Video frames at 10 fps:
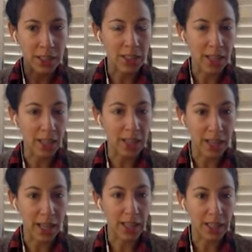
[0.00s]
is like
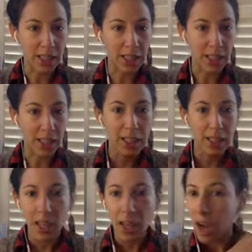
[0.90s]
likely
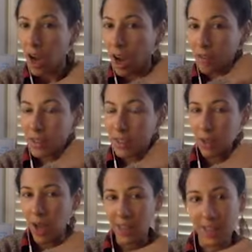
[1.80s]

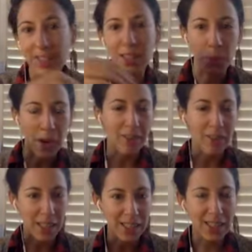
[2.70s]
often, at least that's where
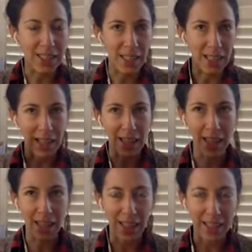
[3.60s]
I've like seen it. And
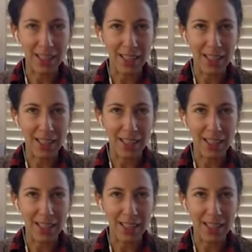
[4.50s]
that's